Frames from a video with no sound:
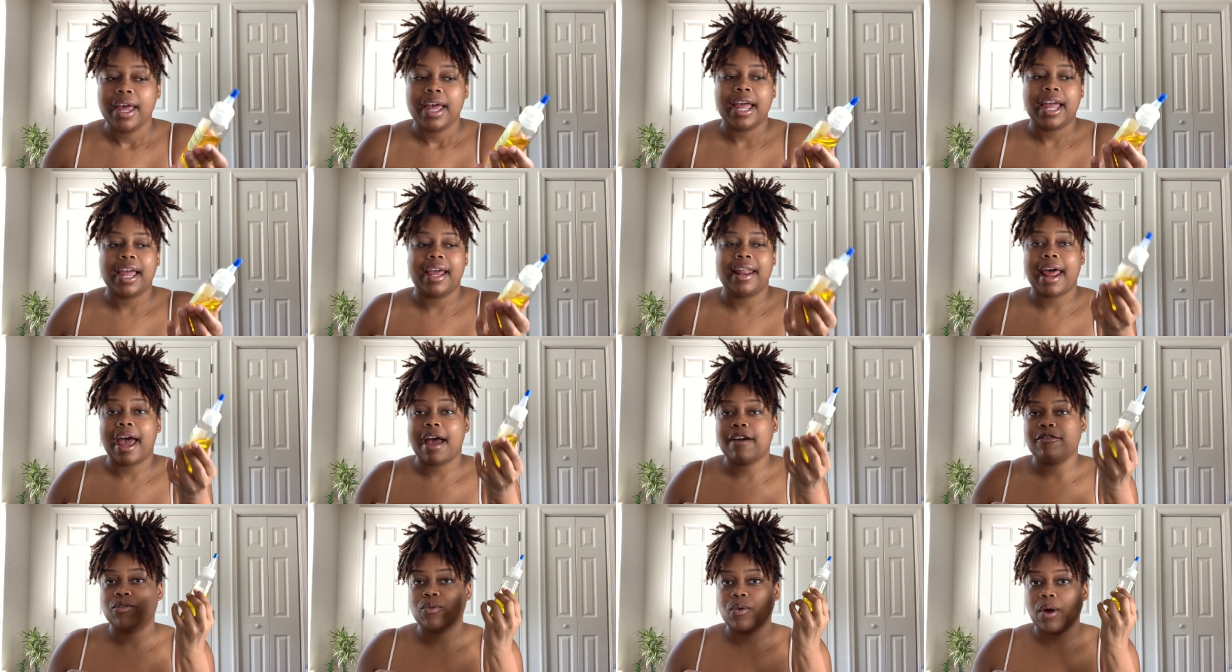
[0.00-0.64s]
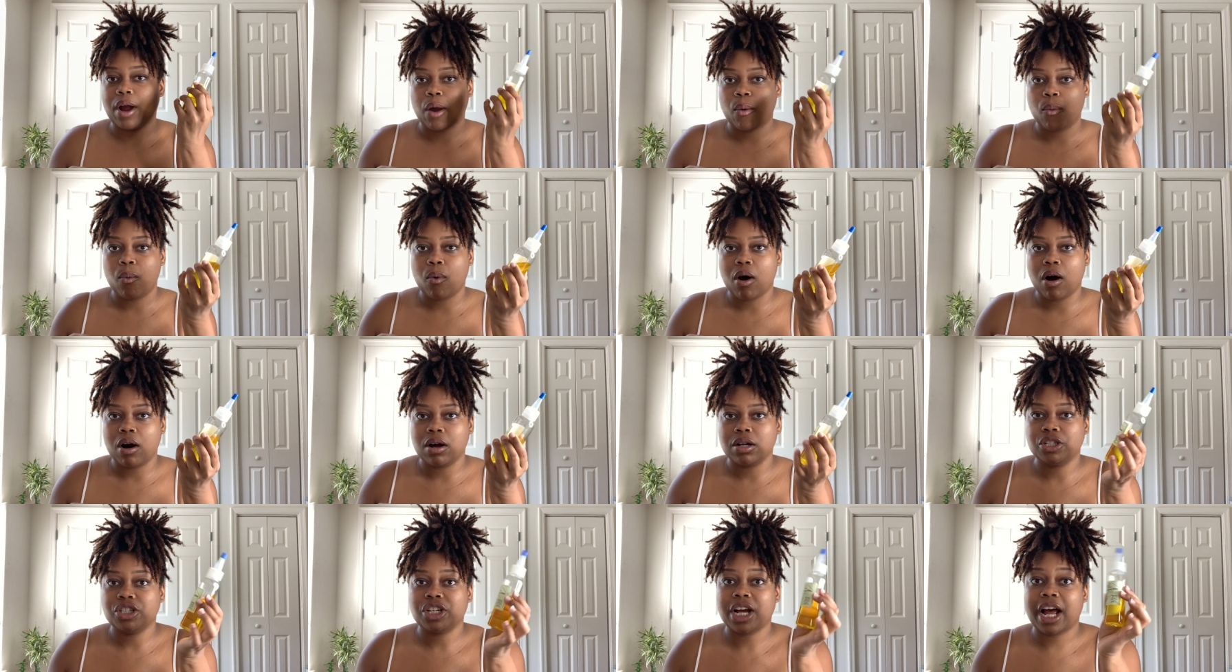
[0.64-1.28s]
and after I
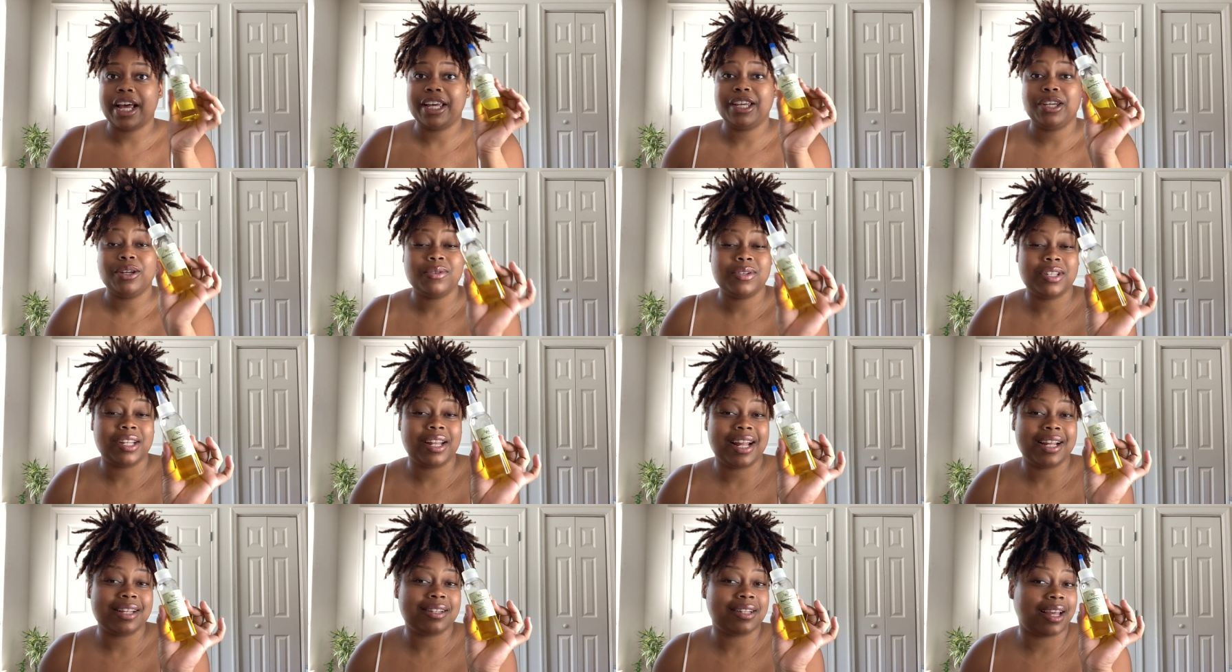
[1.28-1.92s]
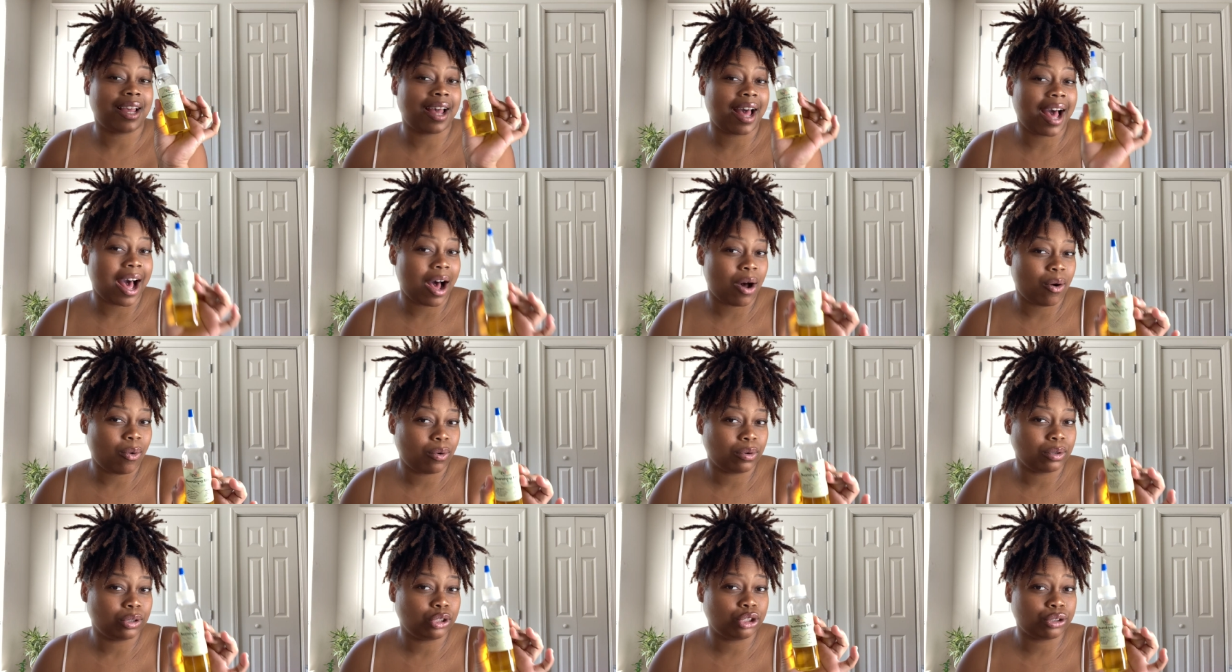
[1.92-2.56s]
wash, I use it as a hot
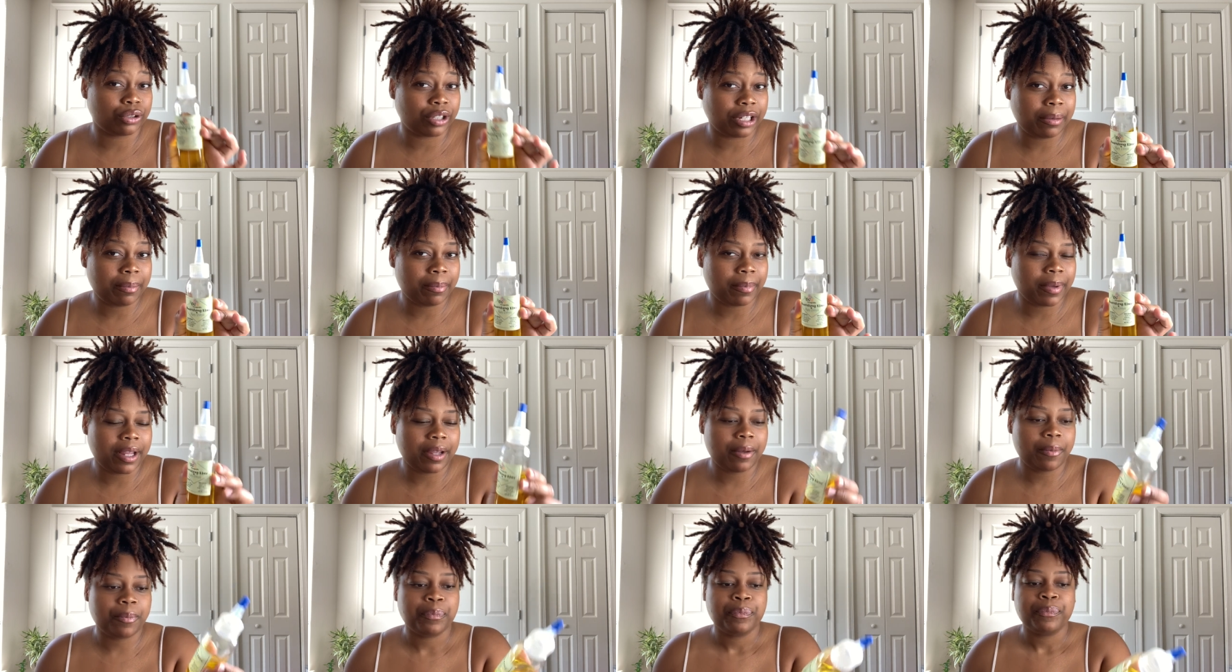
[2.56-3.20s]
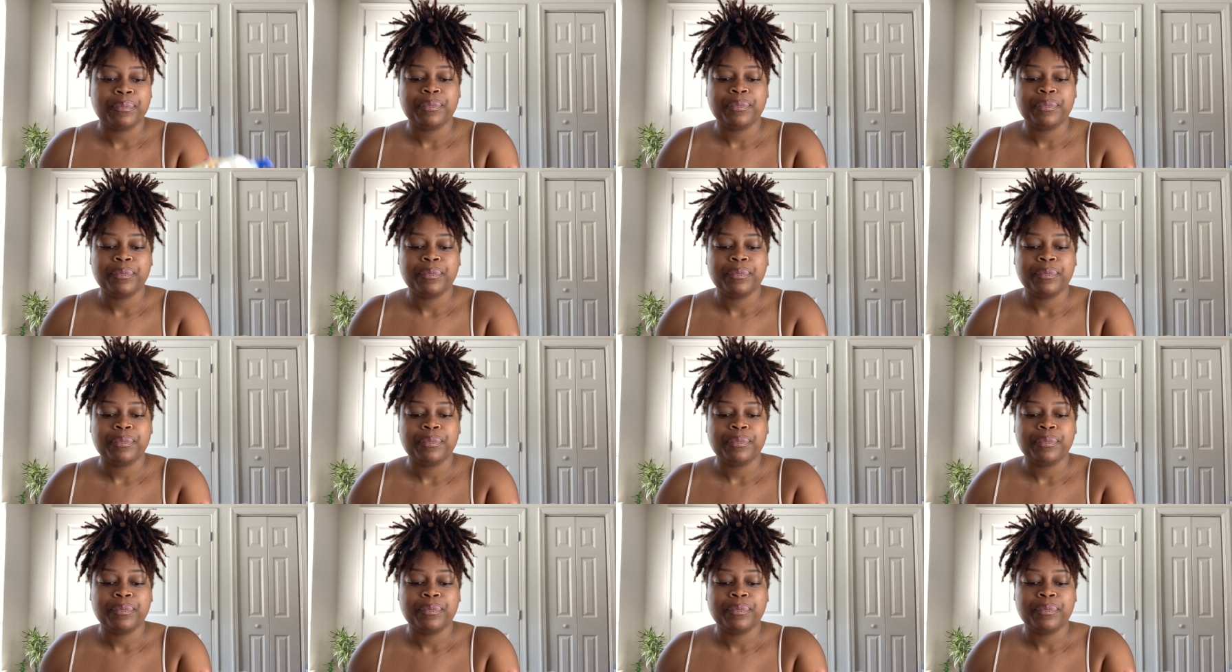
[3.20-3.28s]
oil treatment,